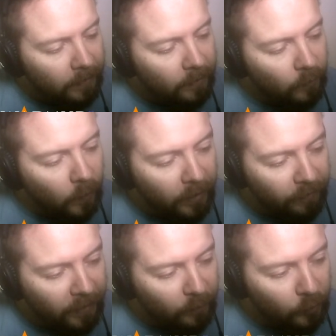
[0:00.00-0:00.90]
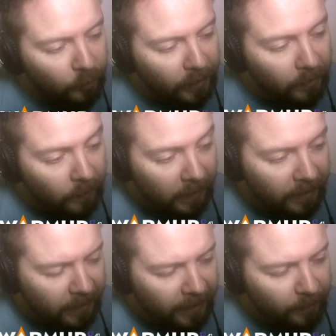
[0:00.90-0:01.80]
One of them would be, oh well,
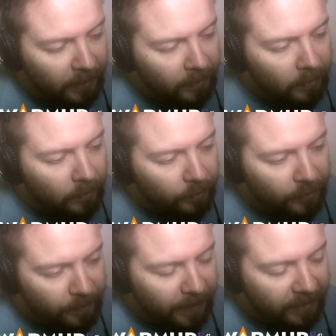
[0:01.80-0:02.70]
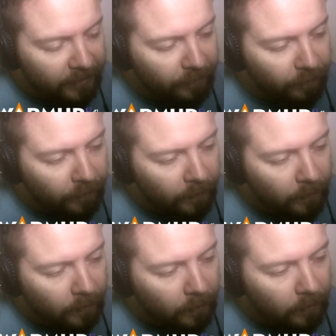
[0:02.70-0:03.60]
anatomy, perspective,
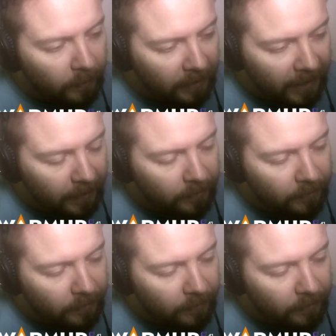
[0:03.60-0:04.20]
light,